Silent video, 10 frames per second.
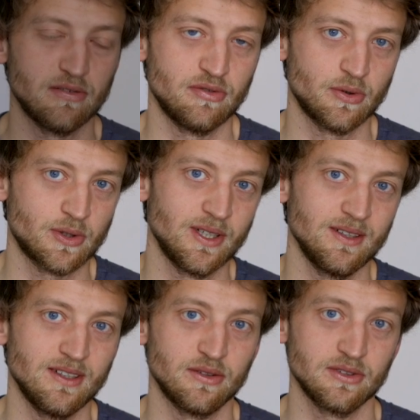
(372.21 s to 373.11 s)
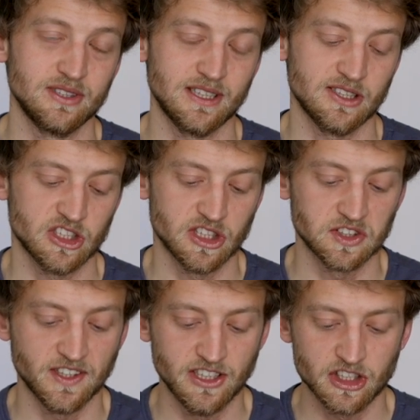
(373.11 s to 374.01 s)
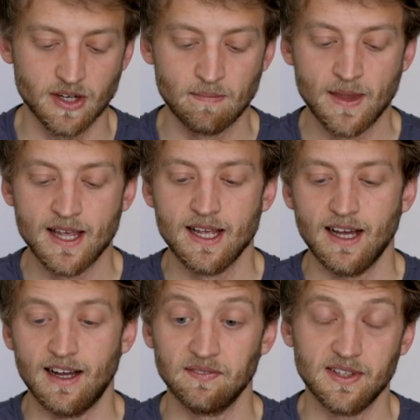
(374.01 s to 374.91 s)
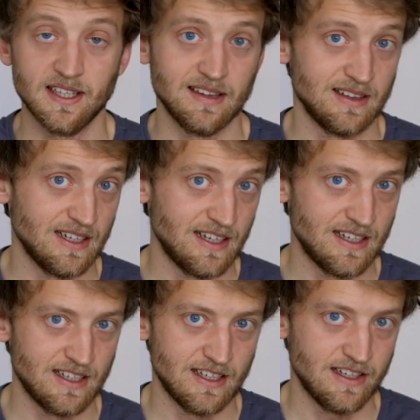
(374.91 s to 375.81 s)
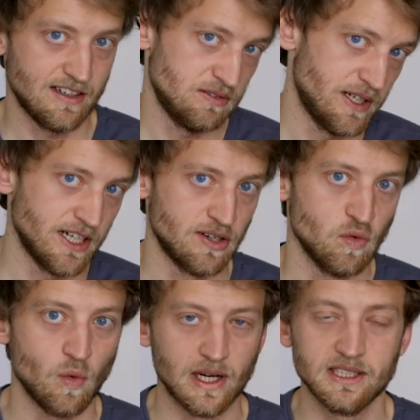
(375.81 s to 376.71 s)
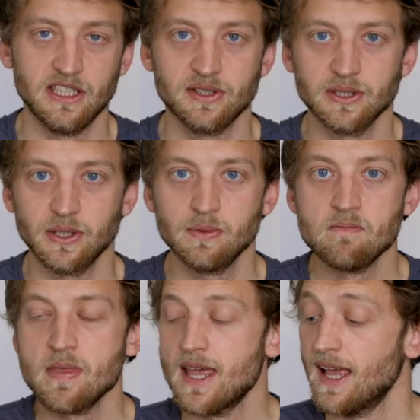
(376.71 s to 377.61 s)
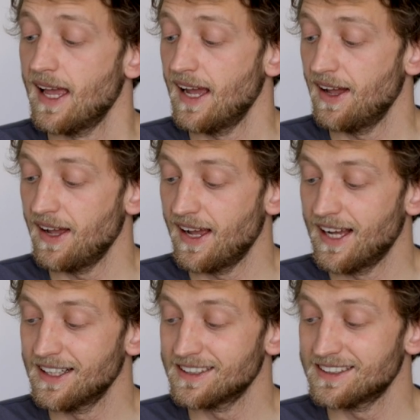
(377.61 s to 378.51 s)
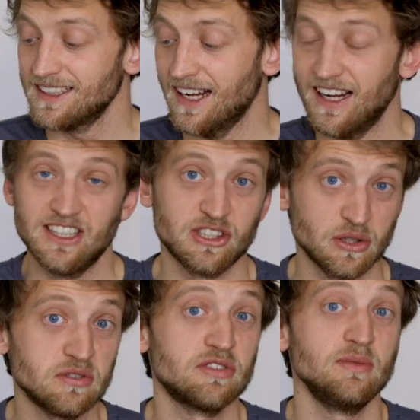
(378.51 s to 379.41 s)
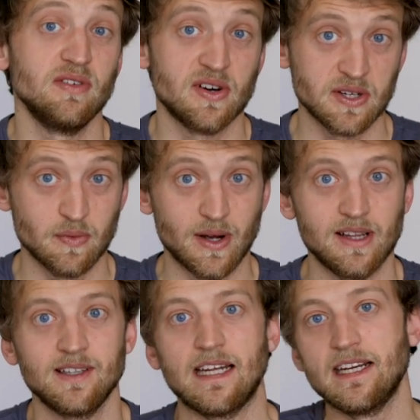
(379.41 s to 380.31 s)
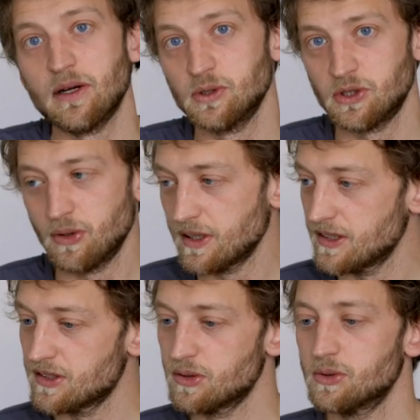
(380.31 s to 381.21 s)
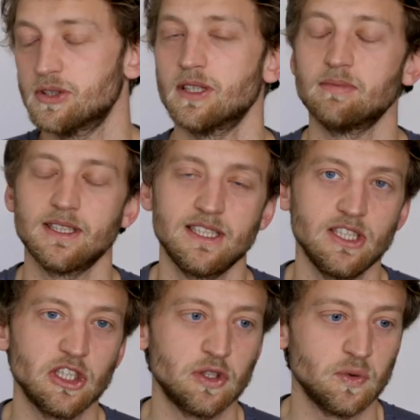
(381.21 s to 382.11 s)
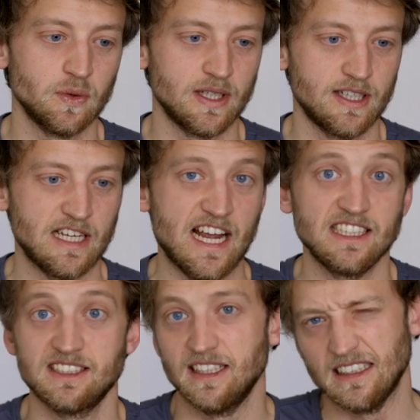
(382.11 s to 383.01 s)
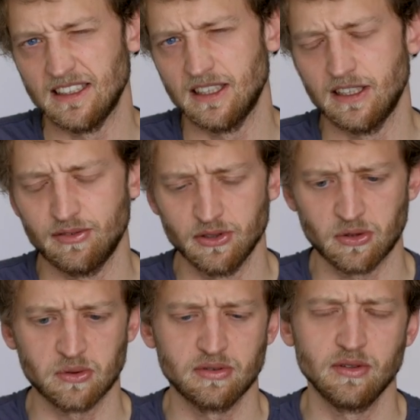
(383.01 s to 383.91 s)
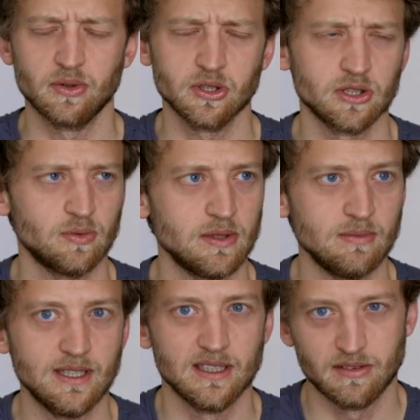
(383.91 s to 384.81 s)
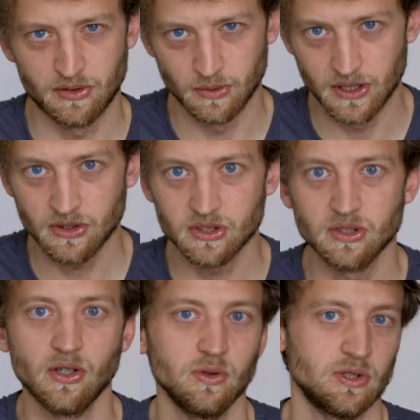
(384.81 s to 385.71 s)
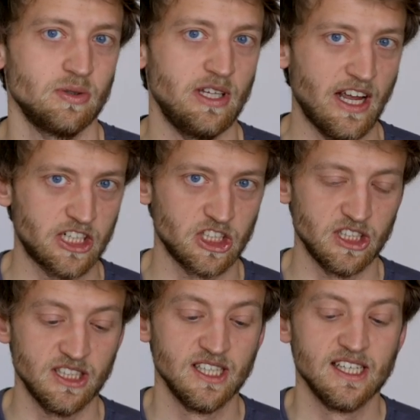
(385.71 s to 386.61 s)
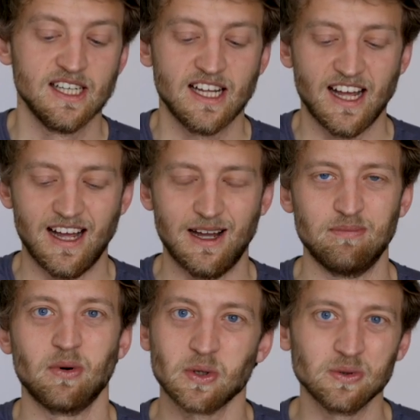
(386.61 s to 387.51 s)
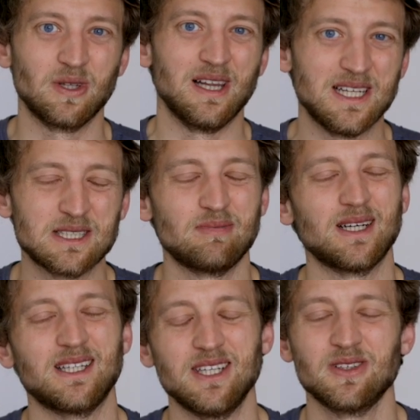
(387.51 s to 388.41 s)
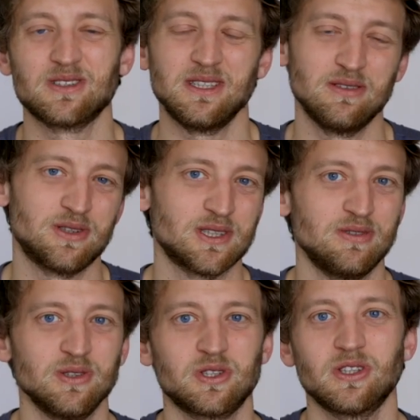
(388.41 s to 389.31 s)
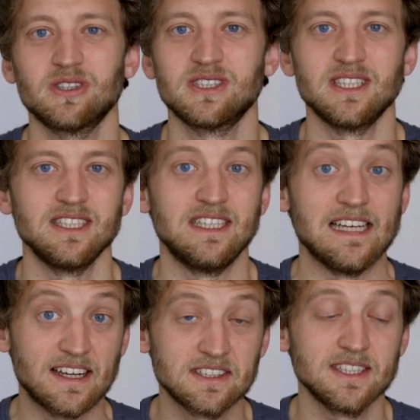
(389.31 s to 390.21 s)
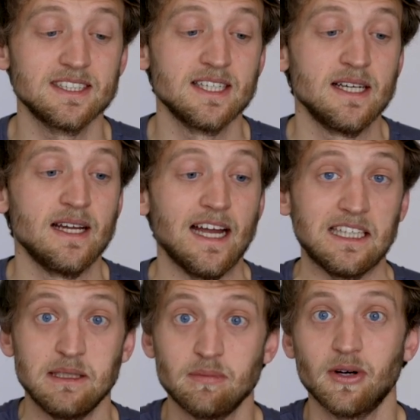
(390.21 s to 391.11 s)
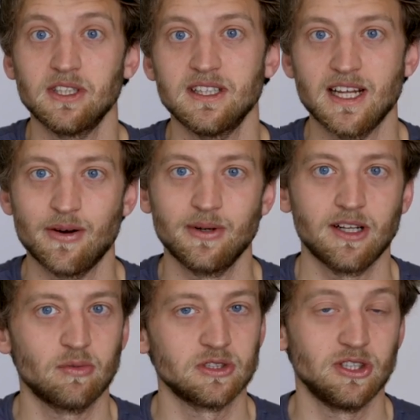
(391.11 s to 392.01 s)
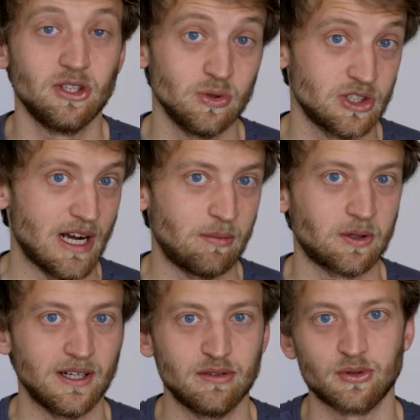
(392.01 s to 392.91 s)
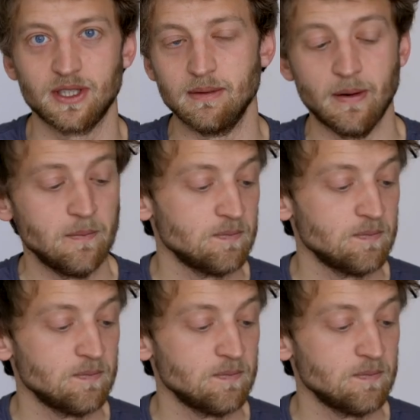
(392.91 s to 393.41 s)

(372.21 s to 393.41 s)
f4 of the second generation until like 1 year ago, and it served me very well, and I now sold it to somebody who has taken a photography workshop with me a few years ago. So he actually borrowed the lens back then already for a few shots and he liked it and he bought it now, and it was a huge upgrade for him.